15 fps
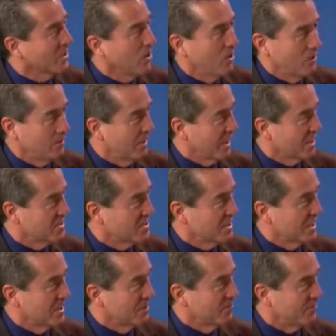I call him like I
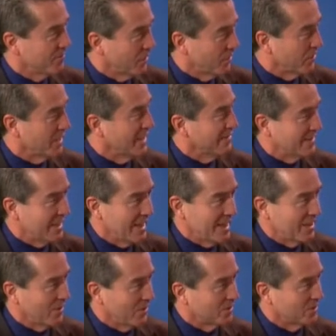see him, very
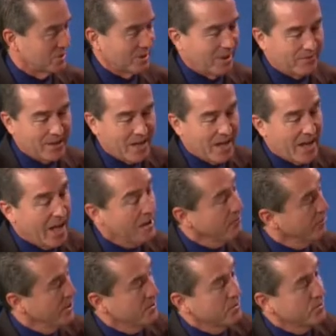even-handed on the stuff.
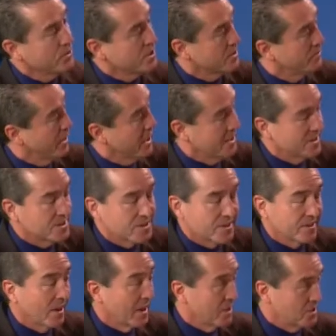Halfway through this debate, and
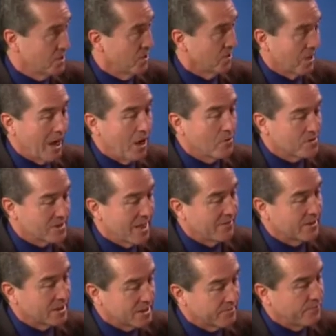this is not a joke, I was
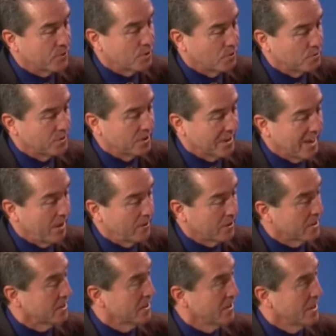having difficulty
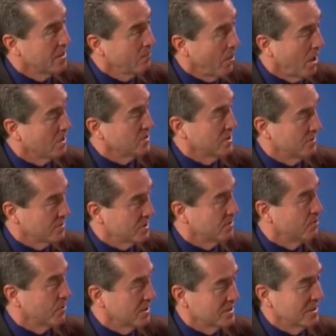counting positives
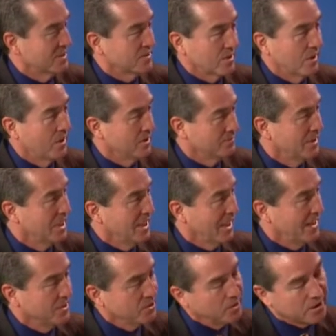in the president's column.
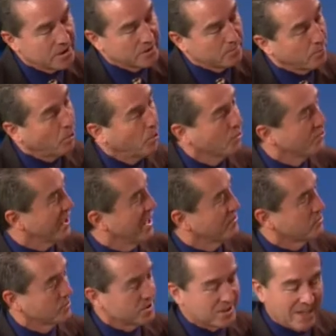And you look at the polls
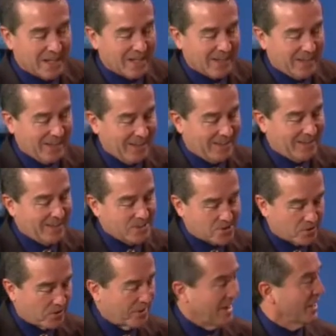afterwards, and
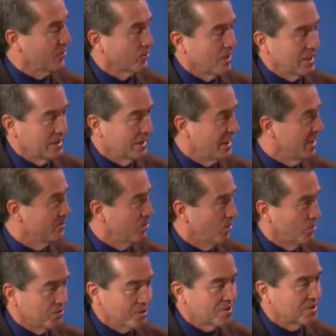these are not right-leaning
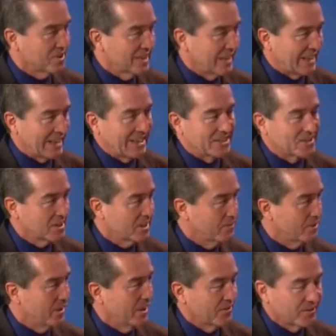polls. This is CNN,
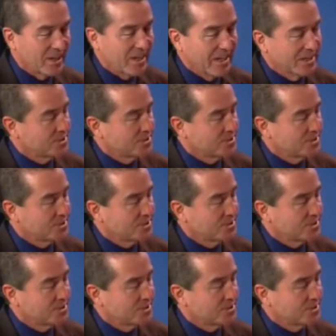CBS.